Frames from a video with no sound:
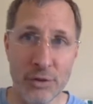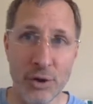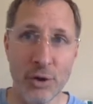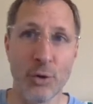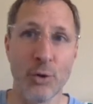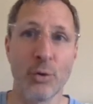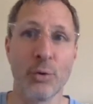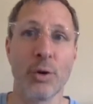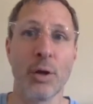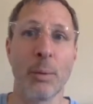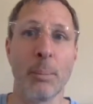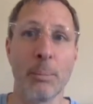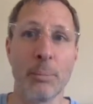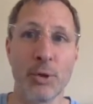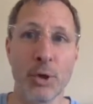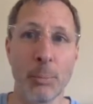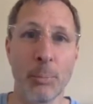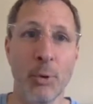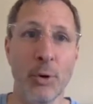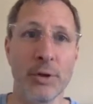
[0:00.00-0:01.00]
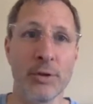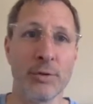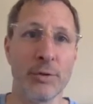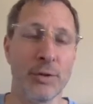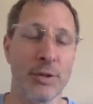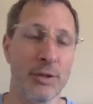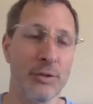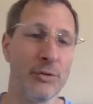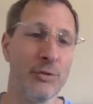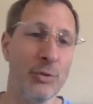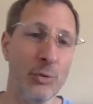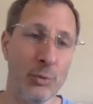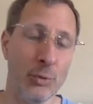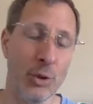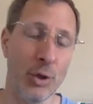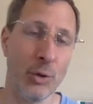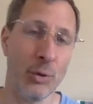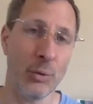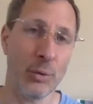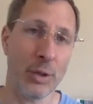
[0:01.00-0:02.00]
node to point to this new
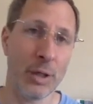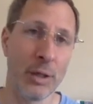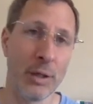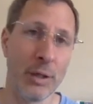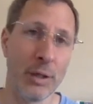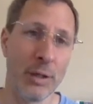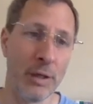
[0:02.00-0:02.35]
node.